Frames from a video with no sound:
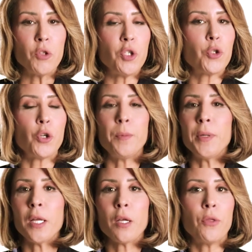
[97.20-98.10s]

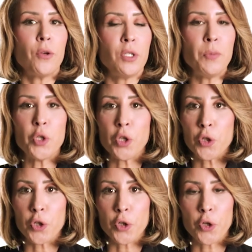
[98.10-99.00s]
determining the diminishing
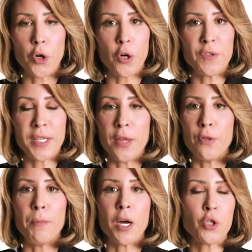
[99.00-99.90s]
return curves and
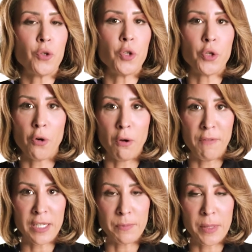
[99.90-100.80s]
the marginal return on
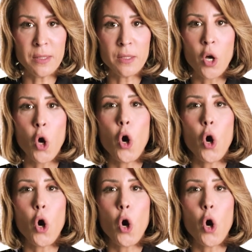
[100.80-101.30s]
investment.